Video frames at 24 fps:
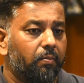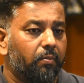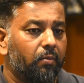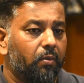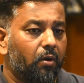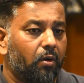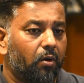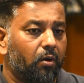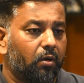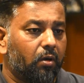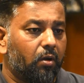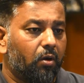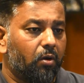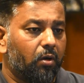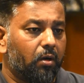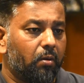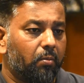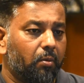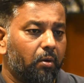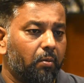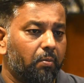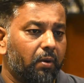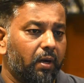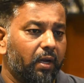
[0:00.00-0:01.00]
or a
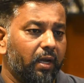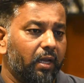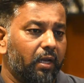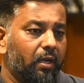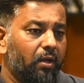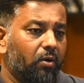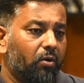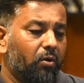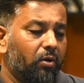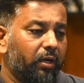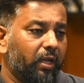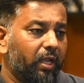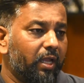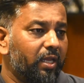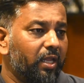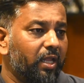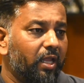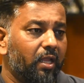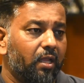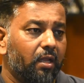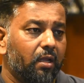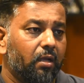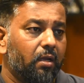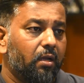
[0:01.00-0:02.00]
mobile or
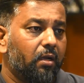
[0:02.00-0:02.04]
any